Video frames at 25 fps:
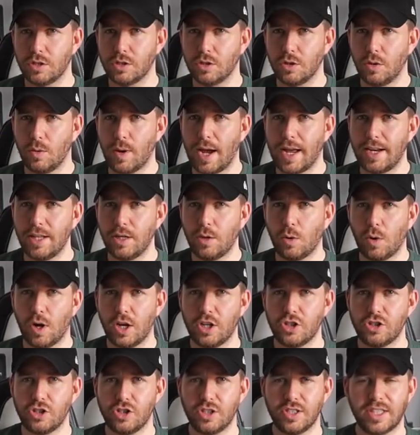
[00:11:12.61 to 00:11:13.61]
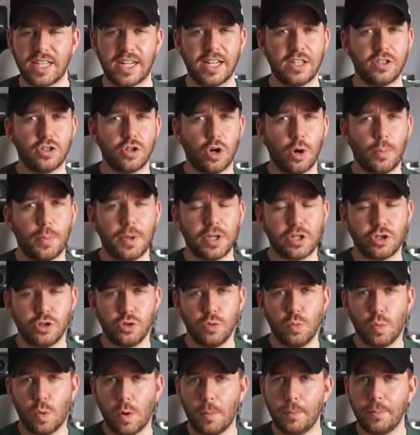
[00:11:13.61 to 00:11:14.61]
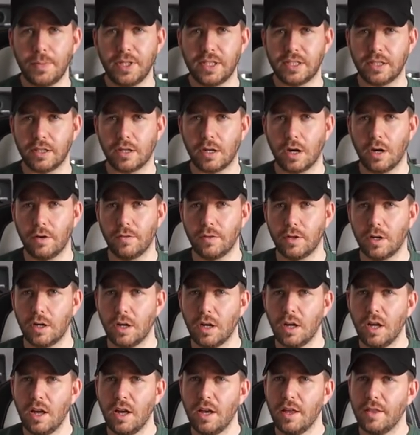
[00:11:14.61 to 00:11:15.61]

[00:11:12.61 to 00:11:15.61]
So any questions, any topics you want me to cover,